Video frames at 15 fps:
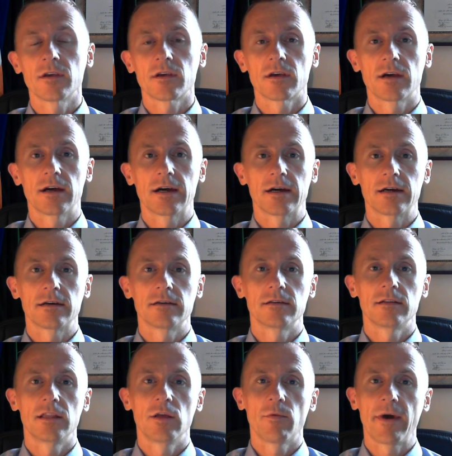
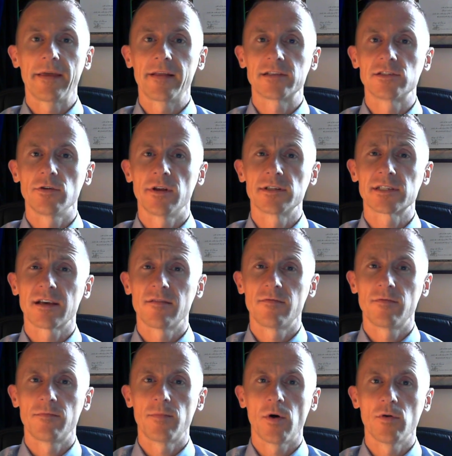The way that students
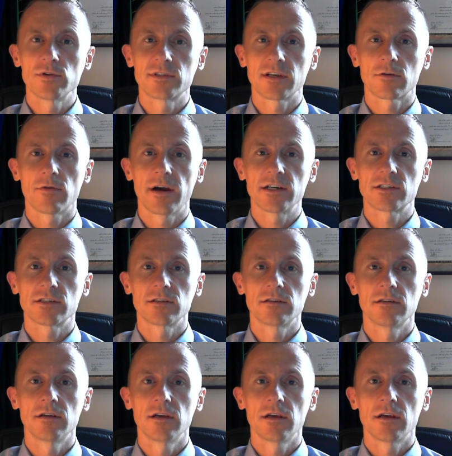have posed the
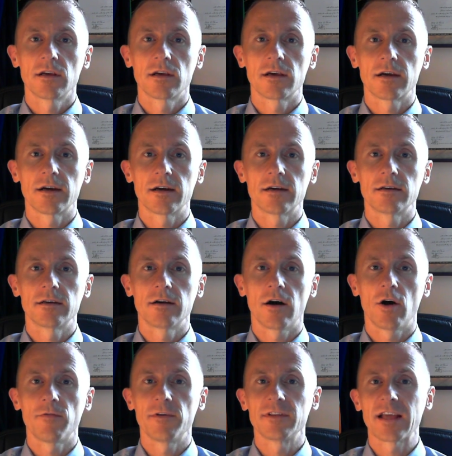question
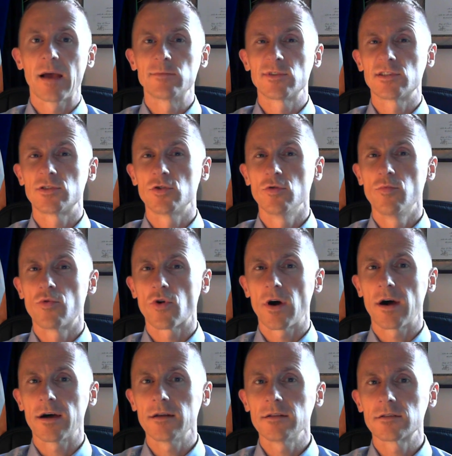oftentimes is too
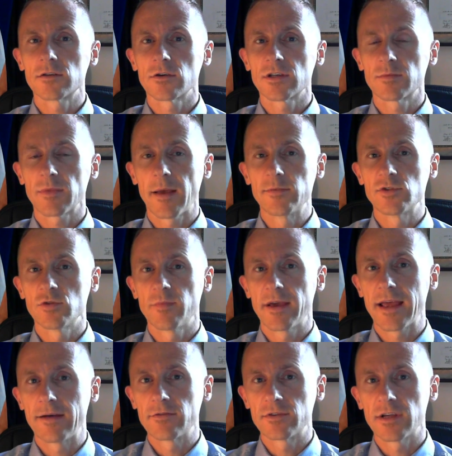broad, so sometimes you may
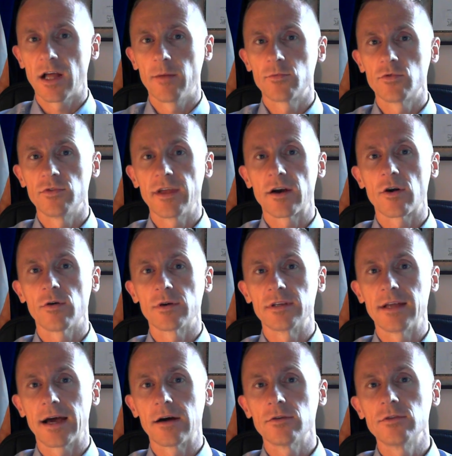have to tell them to narrow it
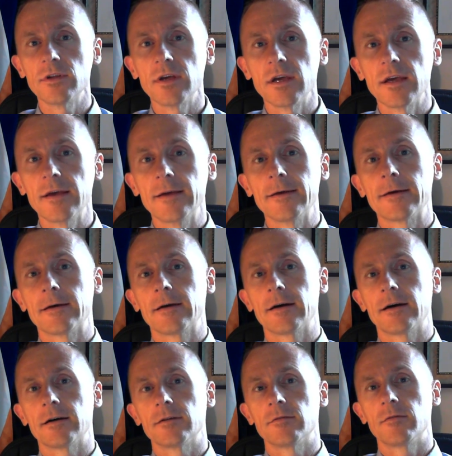down.
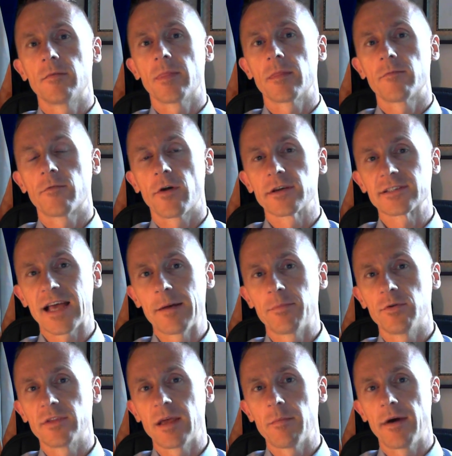For
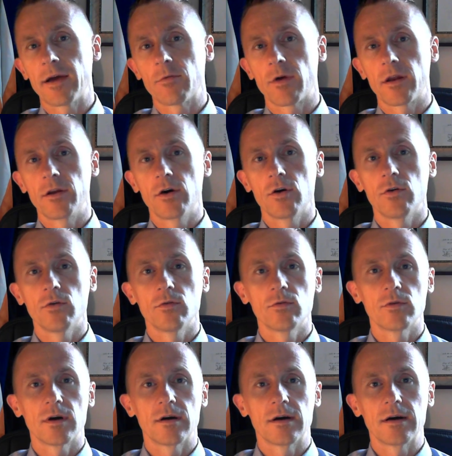example, they might want to
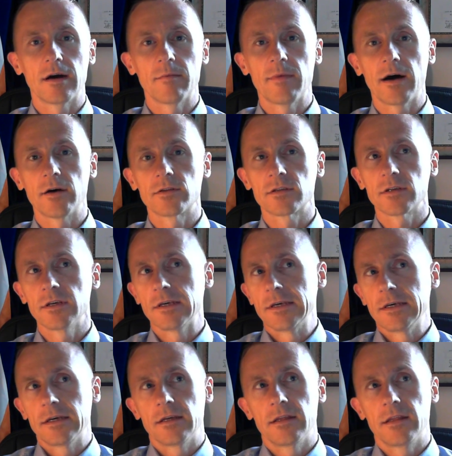know about
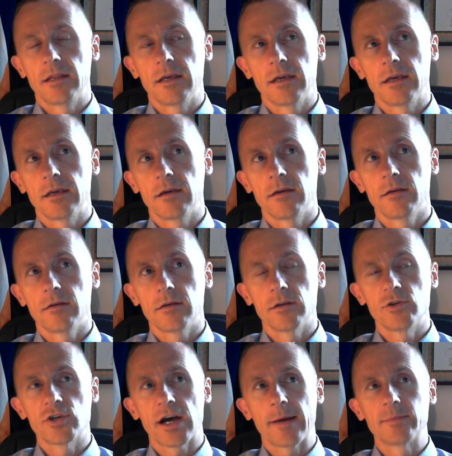the
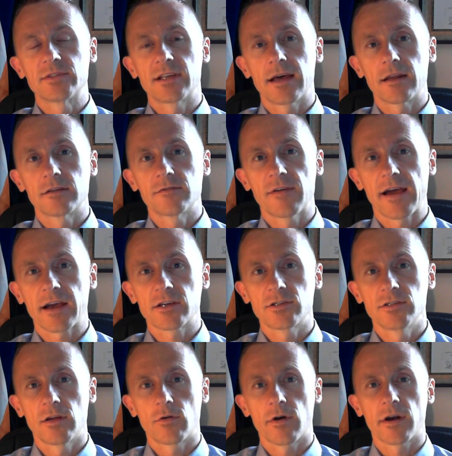job
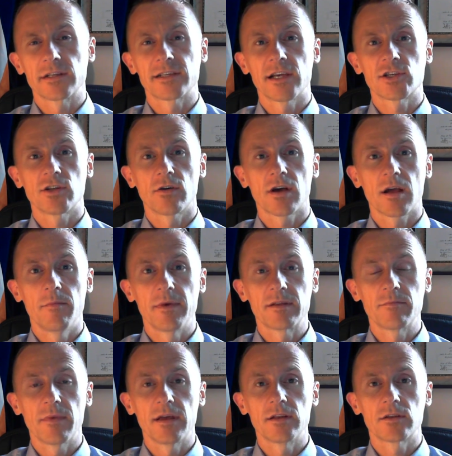satisfaction and organizational
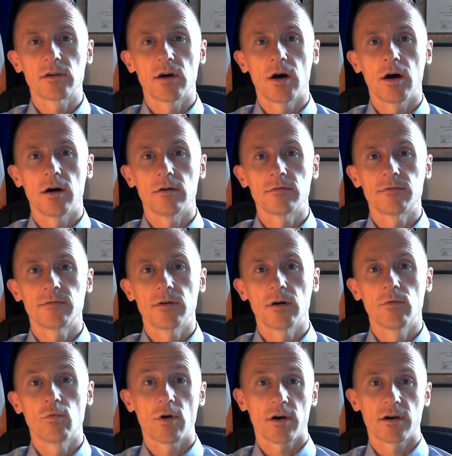commitment of
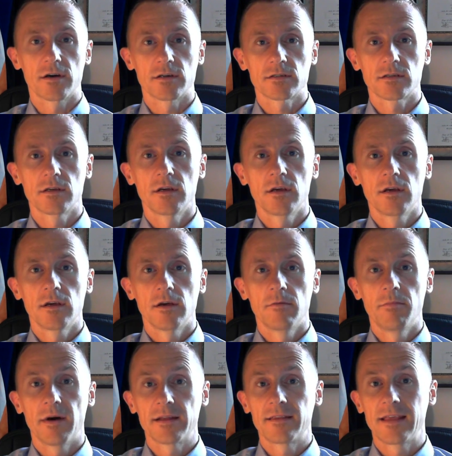workers,
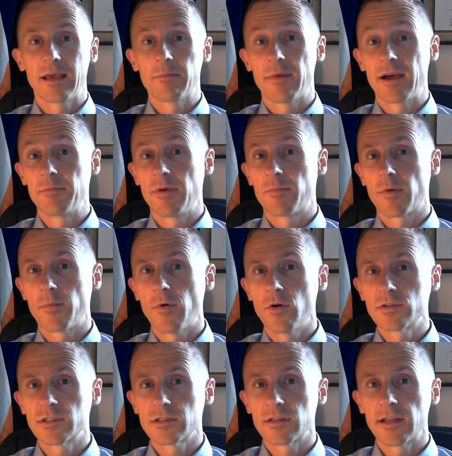but they might be
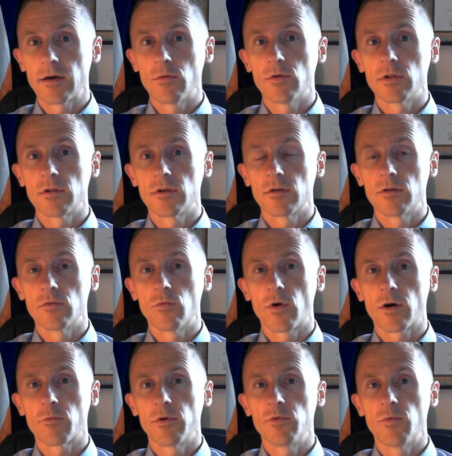proposing that they will
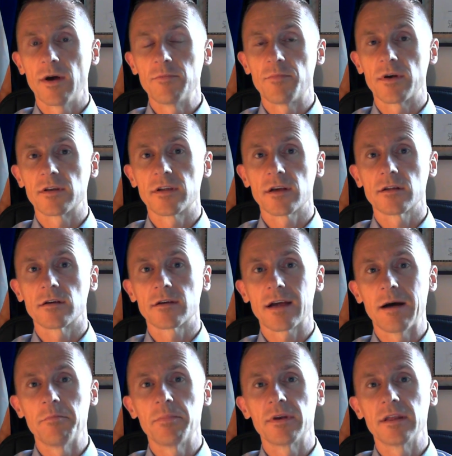work with one particular
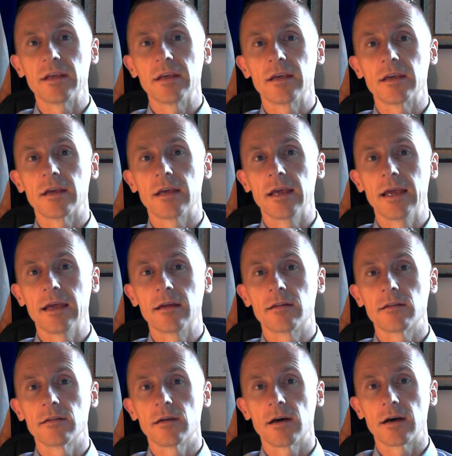company
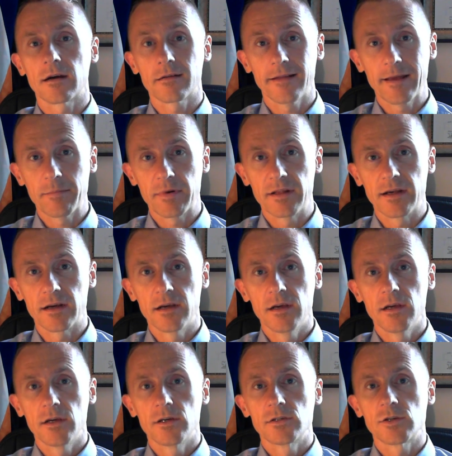in Klaipėda.
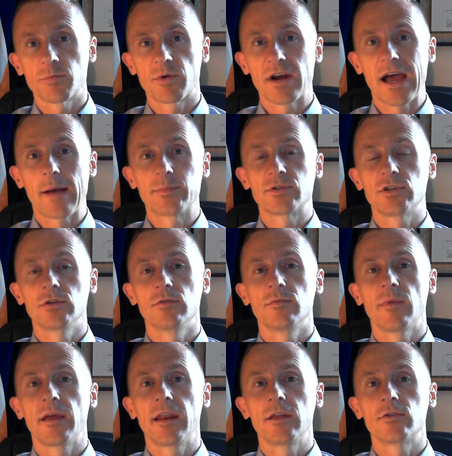So perhaps you
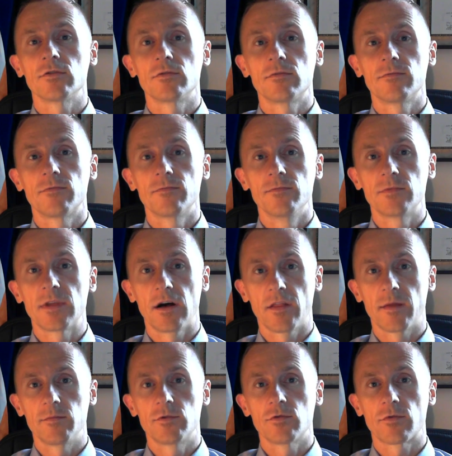may need to tell
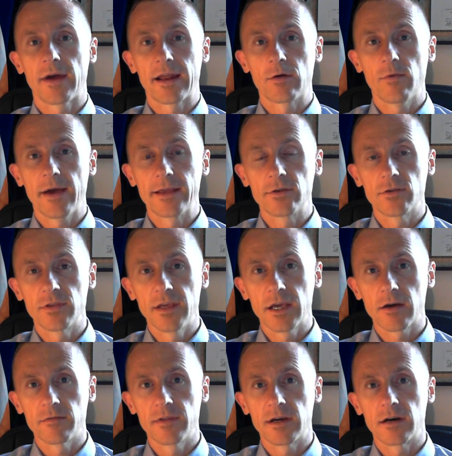them to right away to think
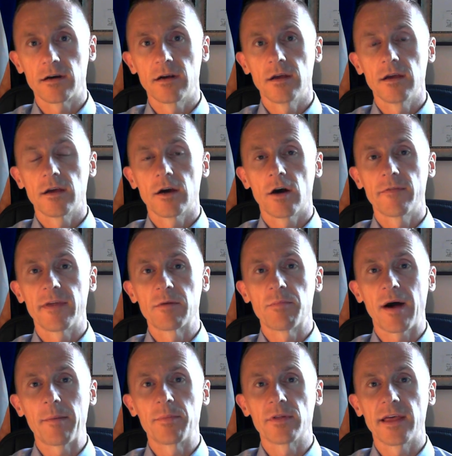of their
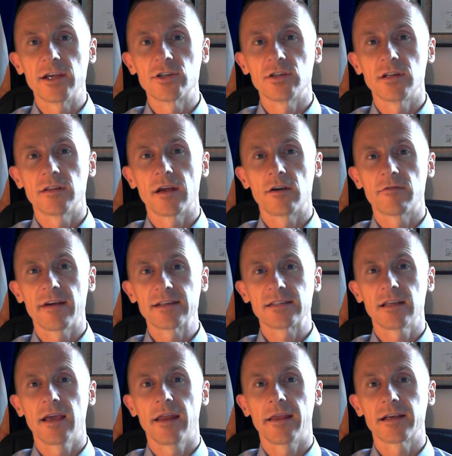population that they're
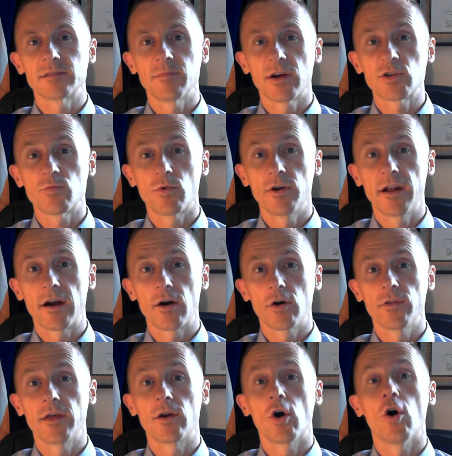investigating as much more
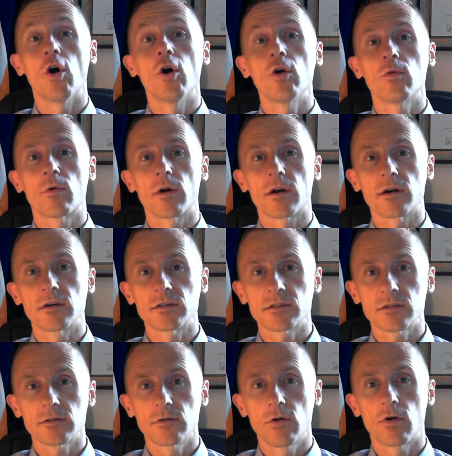narrow than all
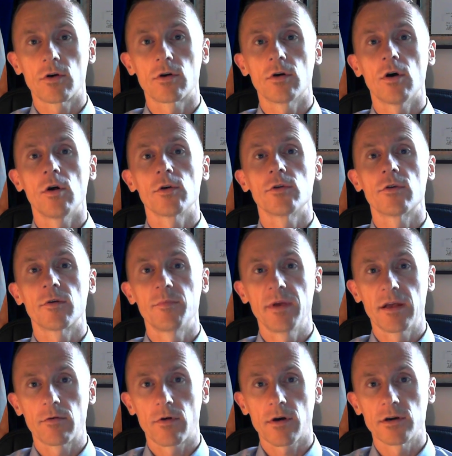workers, or all
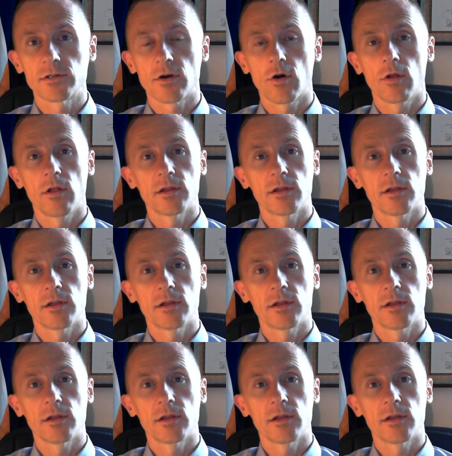European workers, or